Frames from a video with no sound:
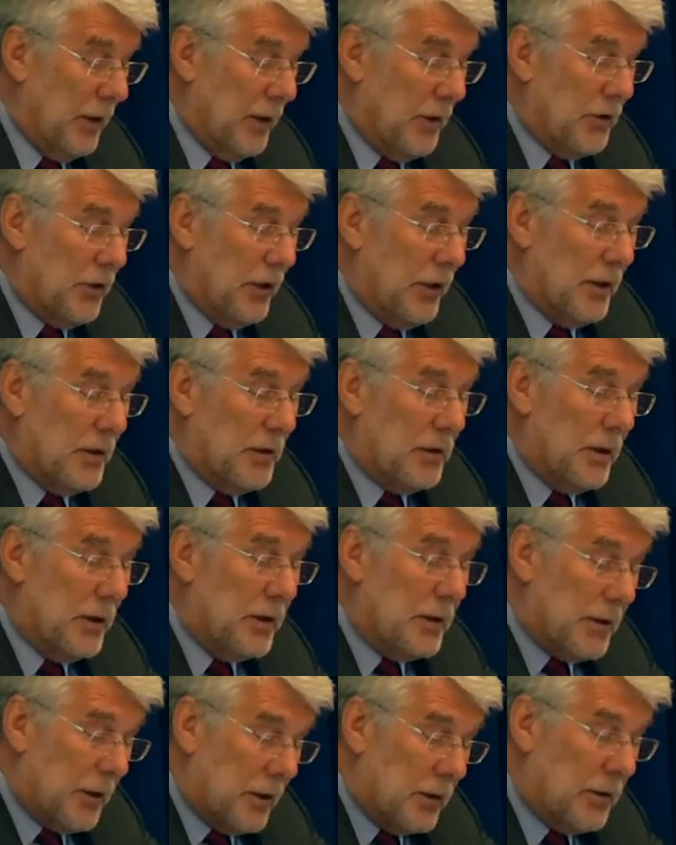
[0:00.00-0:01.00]
She
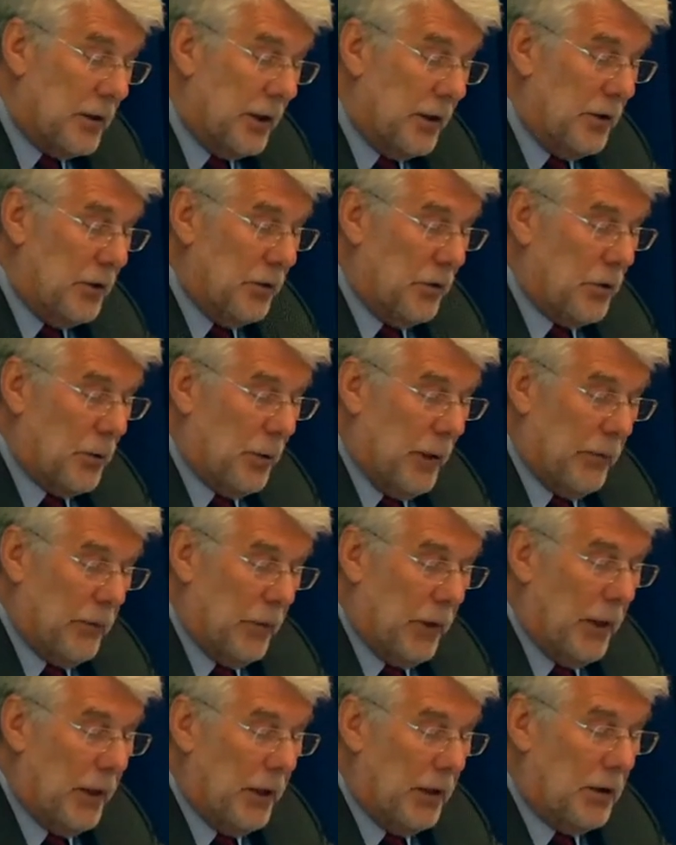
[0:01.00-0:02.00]
continues to
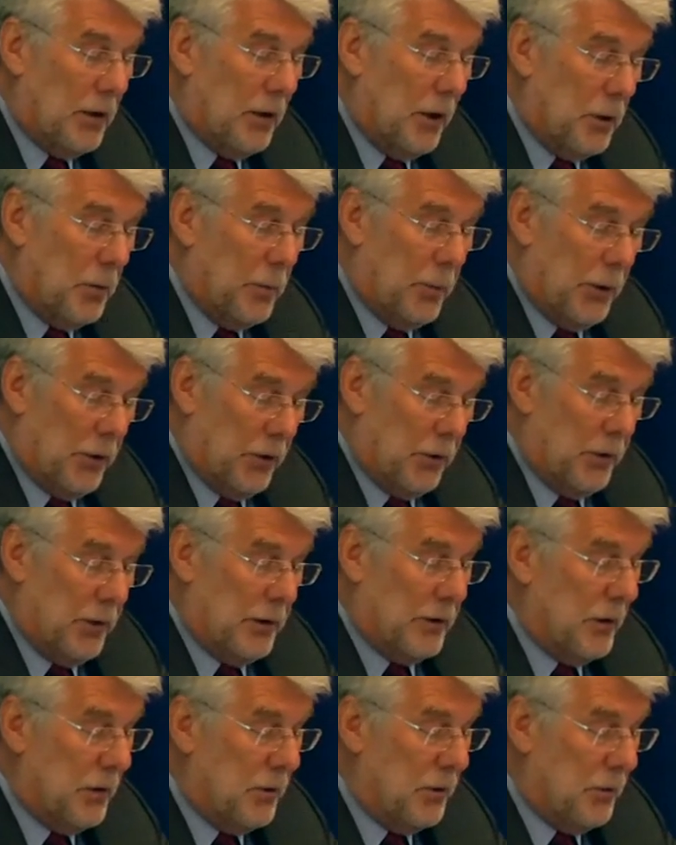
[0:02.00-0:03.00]
advocate globally on
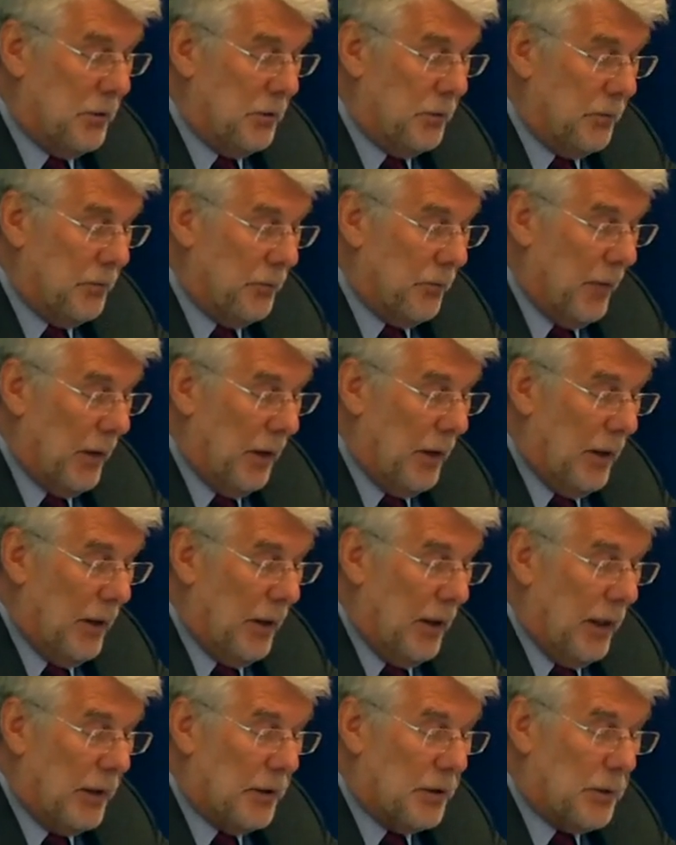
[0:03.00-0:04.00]
this issue
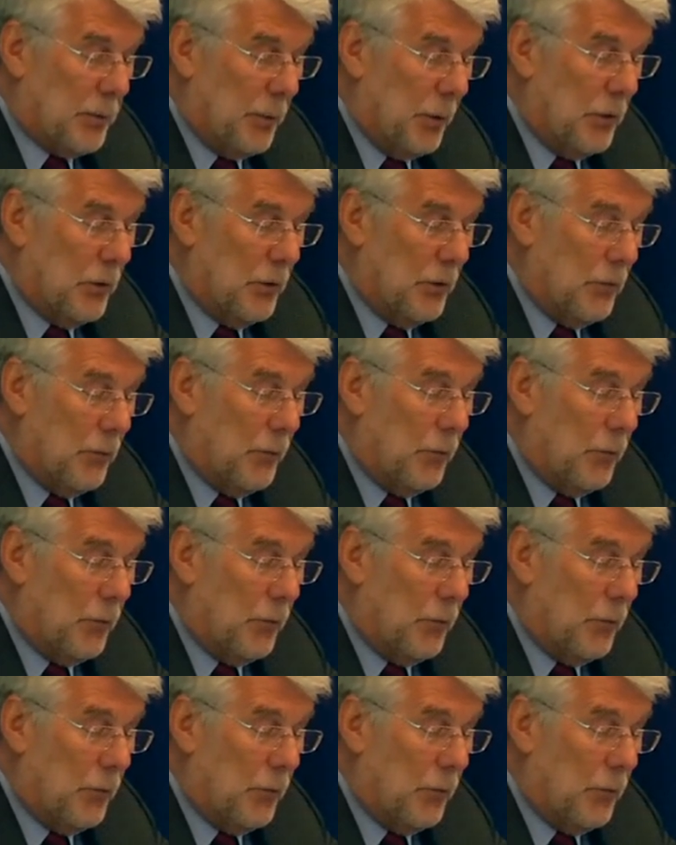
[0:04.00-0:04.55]
and has spoken